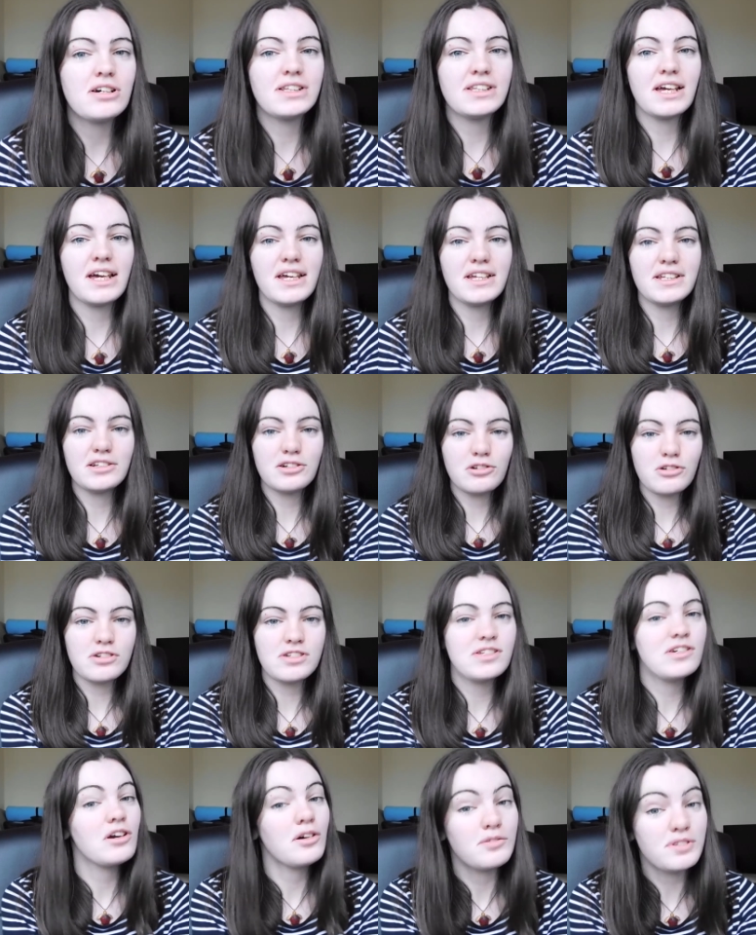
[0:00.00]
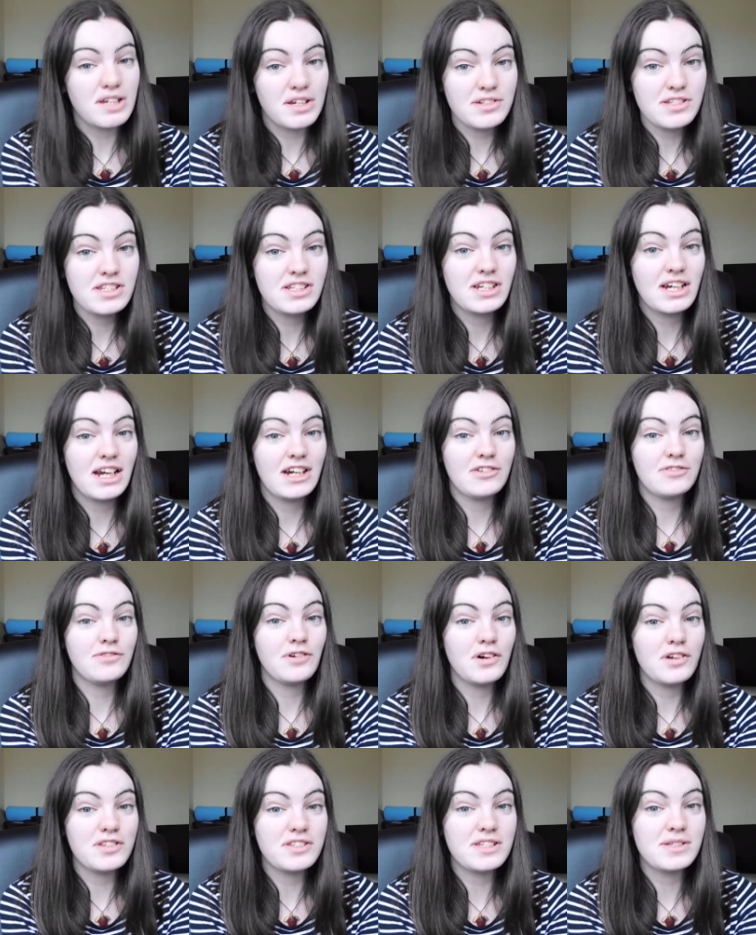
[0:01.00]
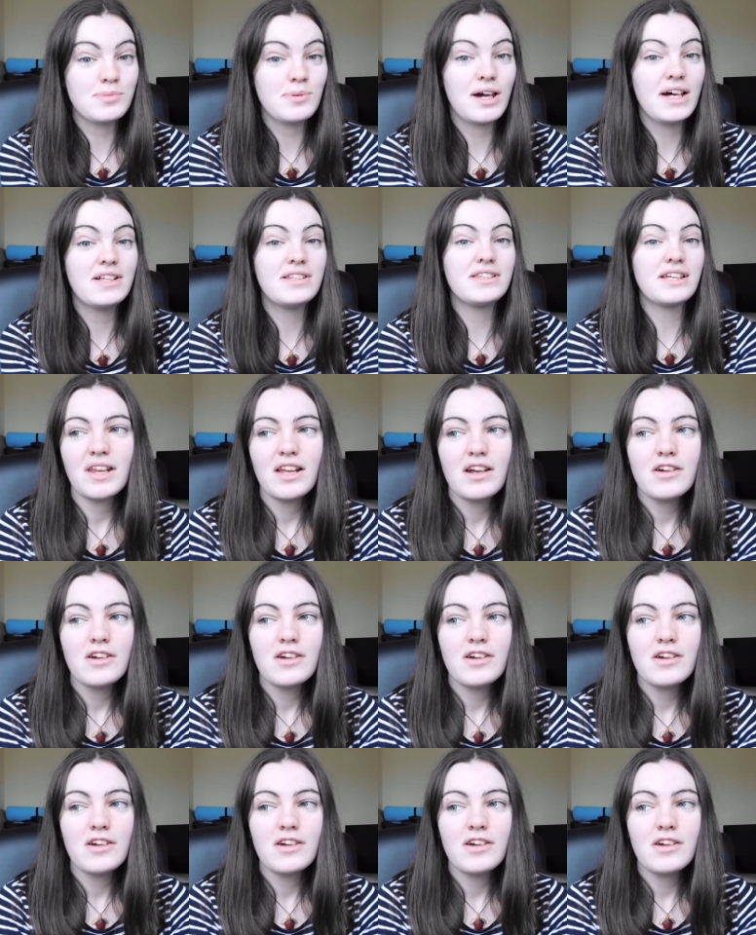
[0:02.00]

and then of course I'm going down to Niagara Falls as well